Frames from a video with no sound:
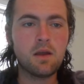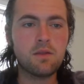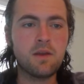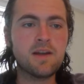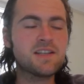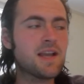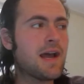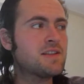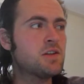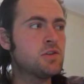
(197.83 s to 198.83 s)
The Ice
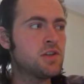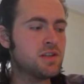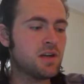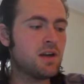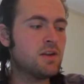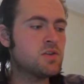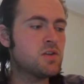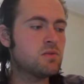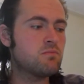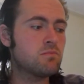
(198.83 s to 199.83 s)
Cats had just got into
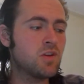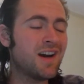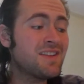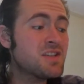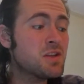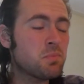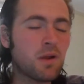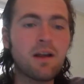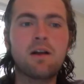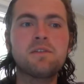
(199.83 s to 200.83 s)
the
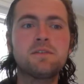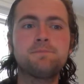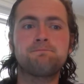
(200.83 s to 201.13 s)
playoffs